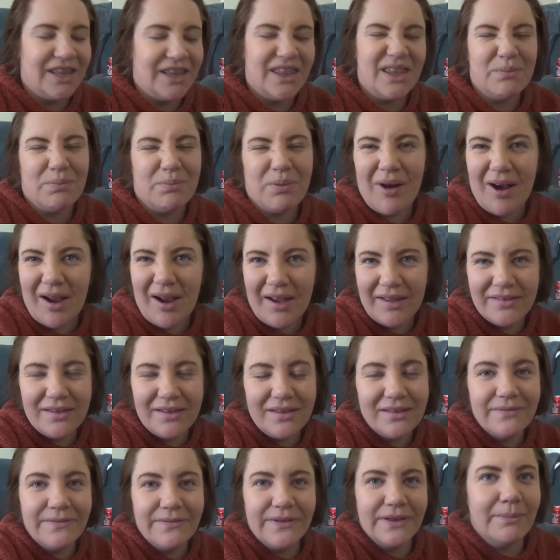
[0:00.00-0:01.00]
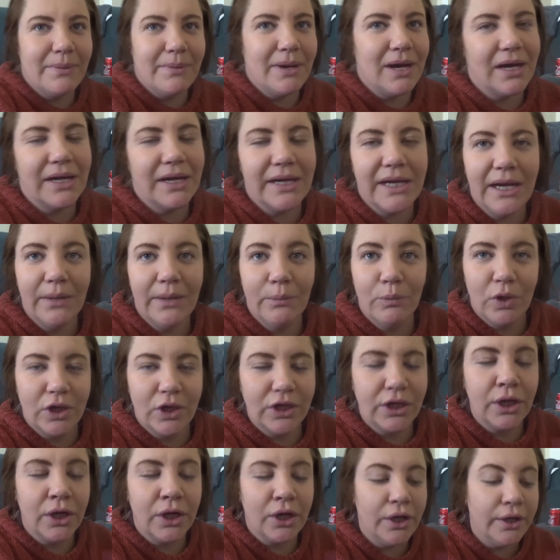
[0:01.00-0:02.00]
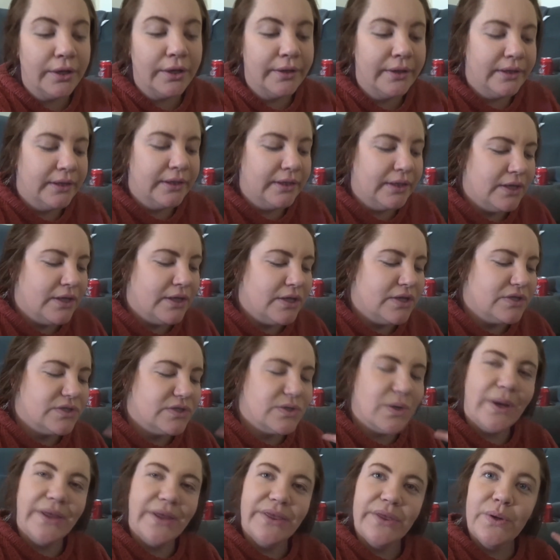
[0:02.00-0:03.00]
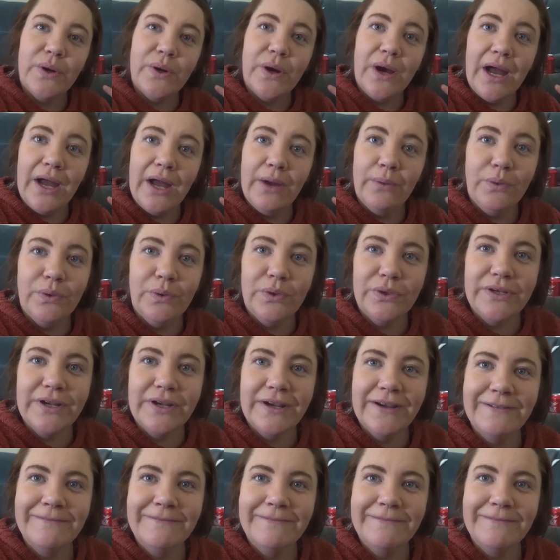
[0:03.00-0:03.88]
the prizes for the party and whatnot, so I thought I would